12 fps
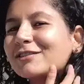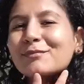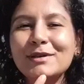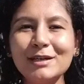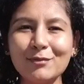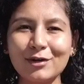is a
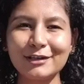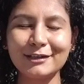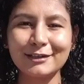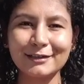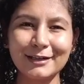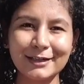meme on
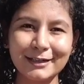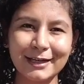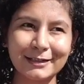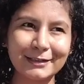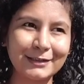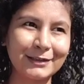internet
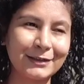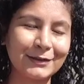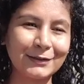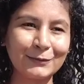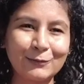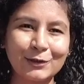that
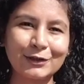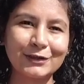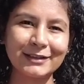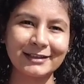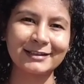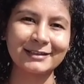the
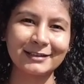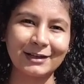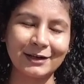world is